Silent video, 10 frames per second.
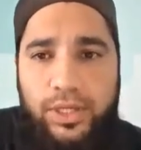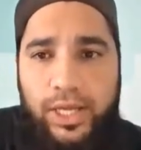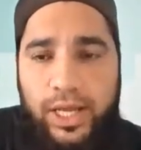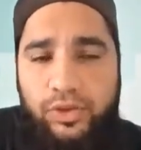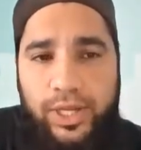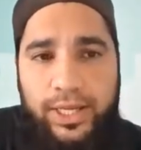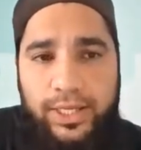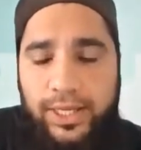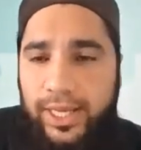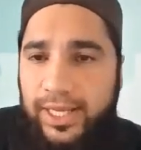Adha
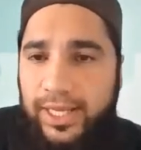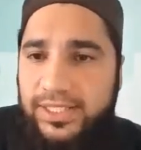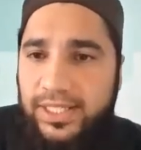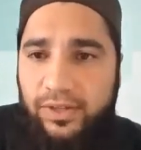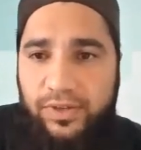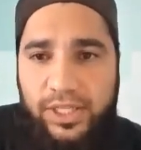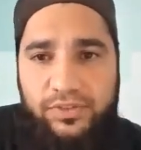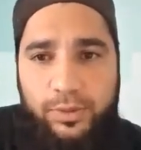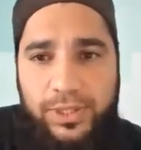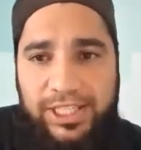has significance
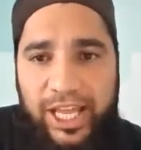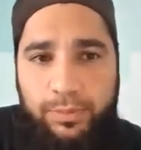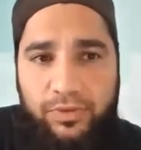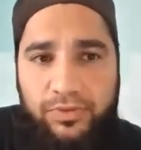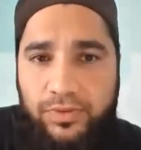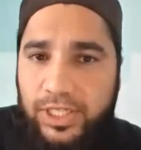from the time of